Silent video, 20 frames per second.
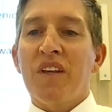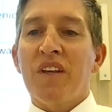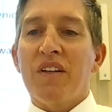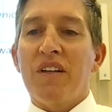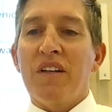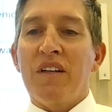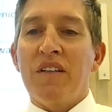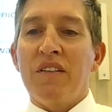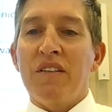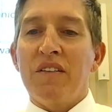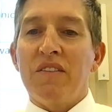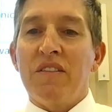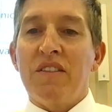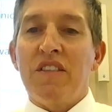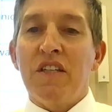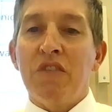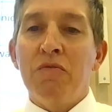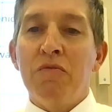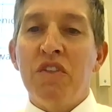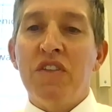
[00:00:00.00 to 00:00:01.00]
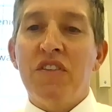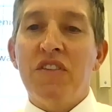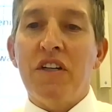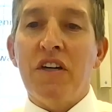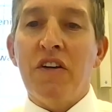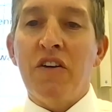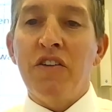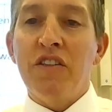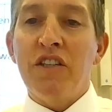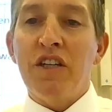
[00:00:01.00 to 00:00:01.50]
And stigma and
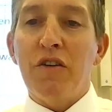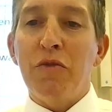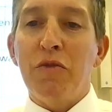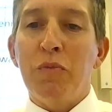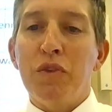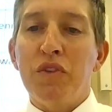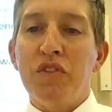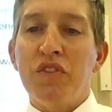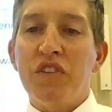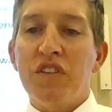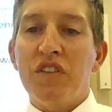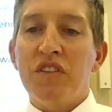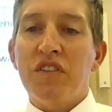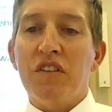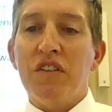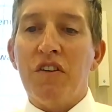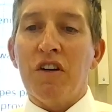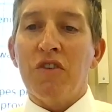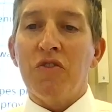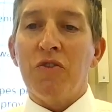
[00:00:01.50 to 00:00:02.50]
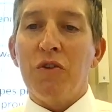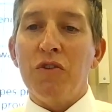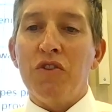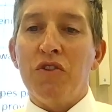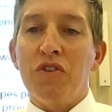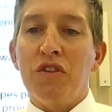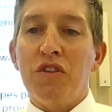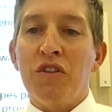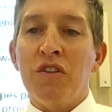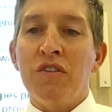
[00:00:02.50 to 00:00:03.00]
stereotypes persist in our
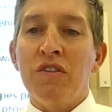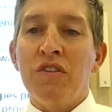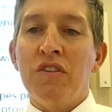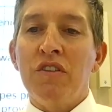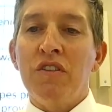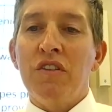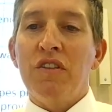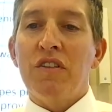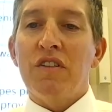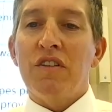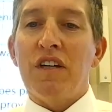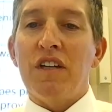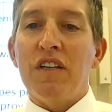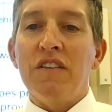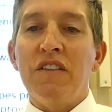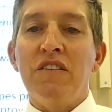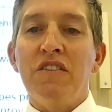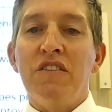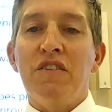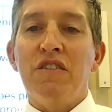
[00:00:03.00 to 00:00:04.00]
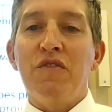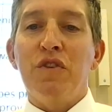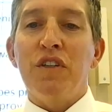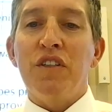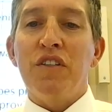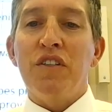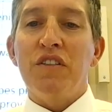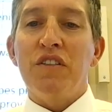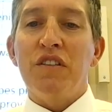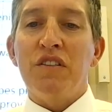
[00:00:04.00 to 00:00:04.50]
culture, not least of
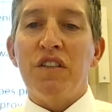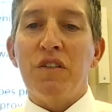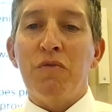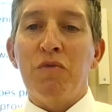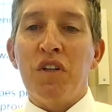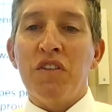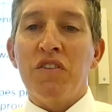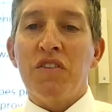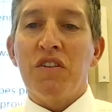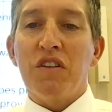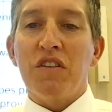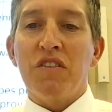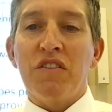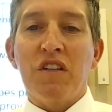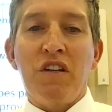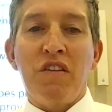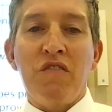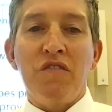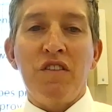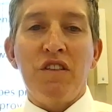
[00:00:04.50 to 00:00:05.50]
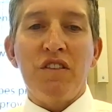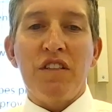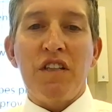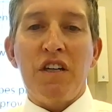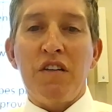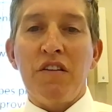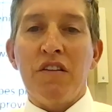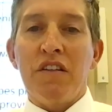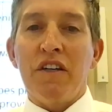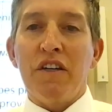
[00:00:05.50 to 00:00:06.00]
which is amongst ourselves as
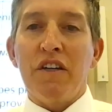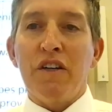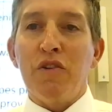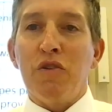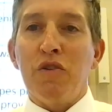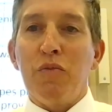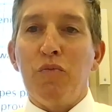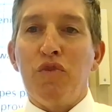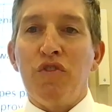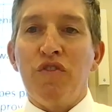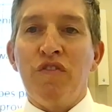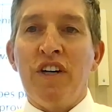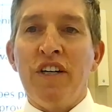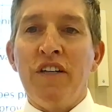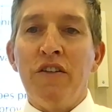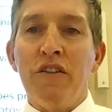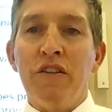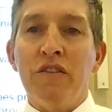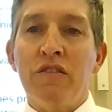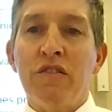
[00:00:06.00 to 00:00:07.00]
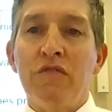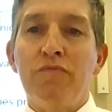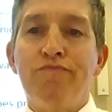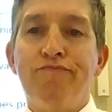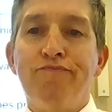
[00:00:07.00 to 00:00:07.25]
healthcare providers.